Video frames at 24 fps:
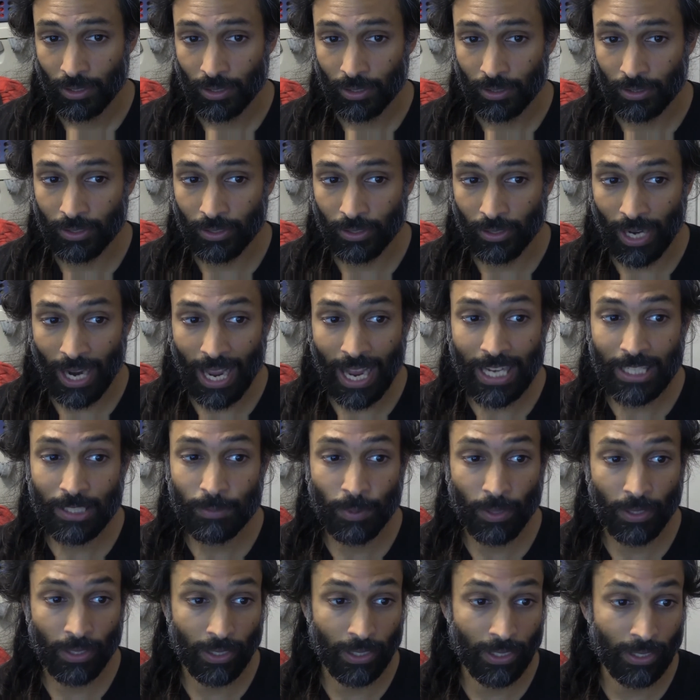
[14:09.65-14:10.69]
there has
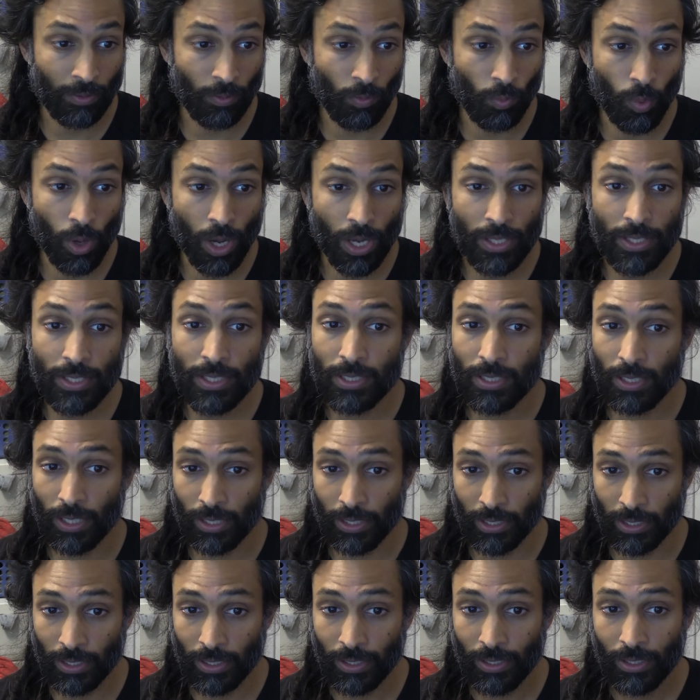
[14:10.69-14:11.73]
been one
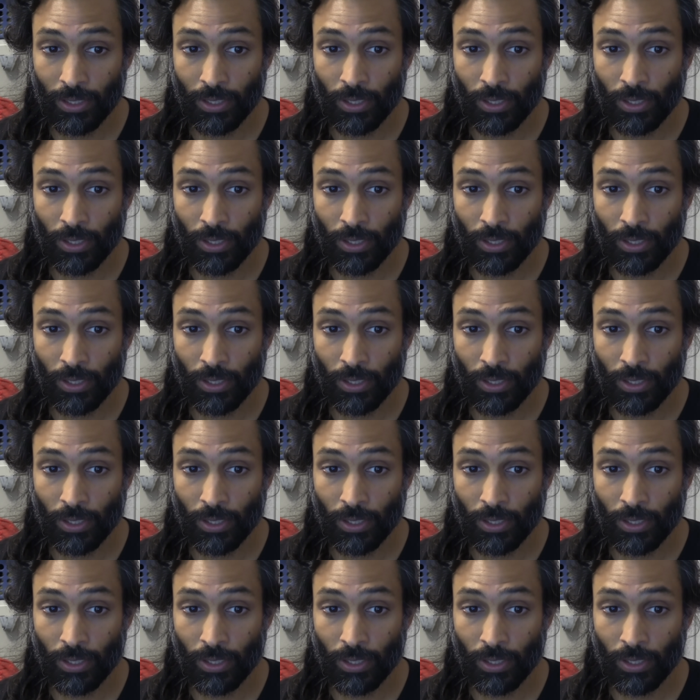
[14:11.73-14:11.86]
study